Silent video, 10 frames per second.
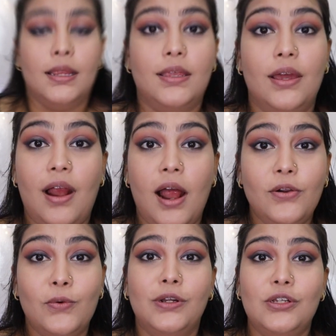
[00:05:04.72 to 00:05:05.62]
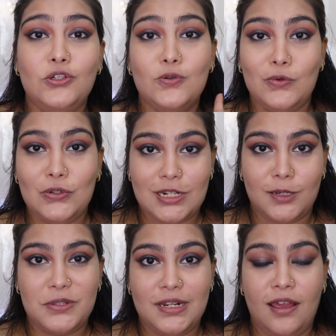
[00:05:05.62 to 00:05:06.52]
There are only two more
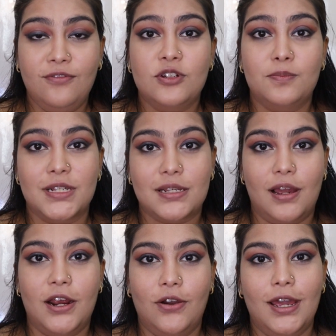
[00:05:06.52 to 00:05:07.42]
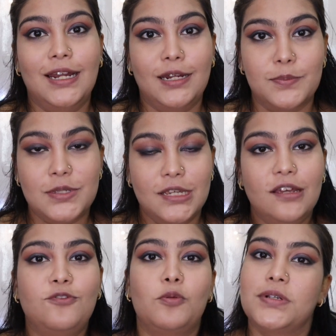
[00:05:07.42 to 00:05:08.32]
steps left, mascara and
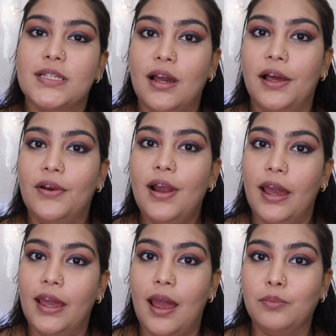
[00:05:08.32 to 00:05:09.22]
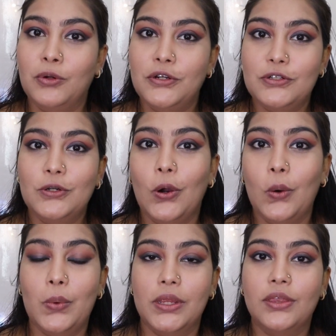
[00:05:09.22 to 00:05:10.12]
lipstick. For mascara, I am going to
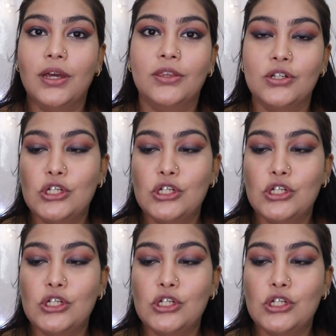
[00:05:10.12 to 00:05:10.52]
go with the